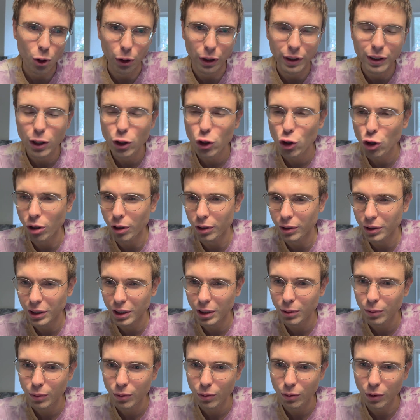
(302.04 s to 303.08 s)
initial
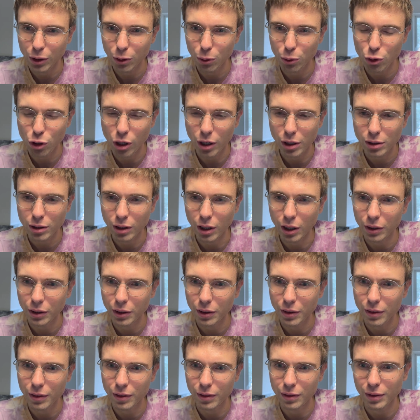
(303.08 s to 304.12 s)
team when you just started
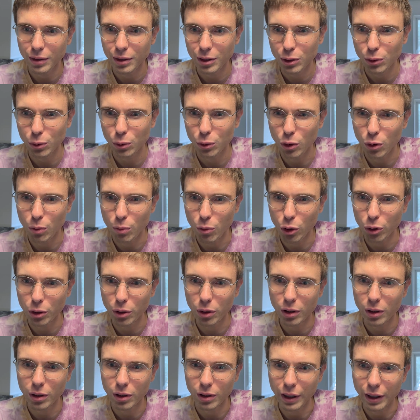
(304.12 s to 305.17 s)
in studio
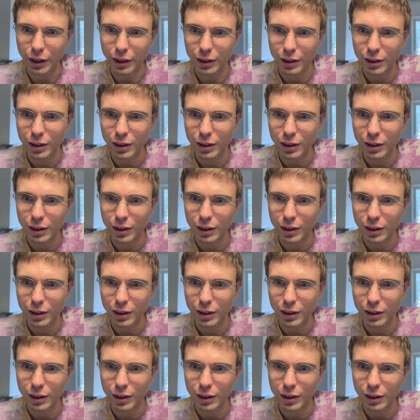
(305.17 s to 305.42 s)
model? Like,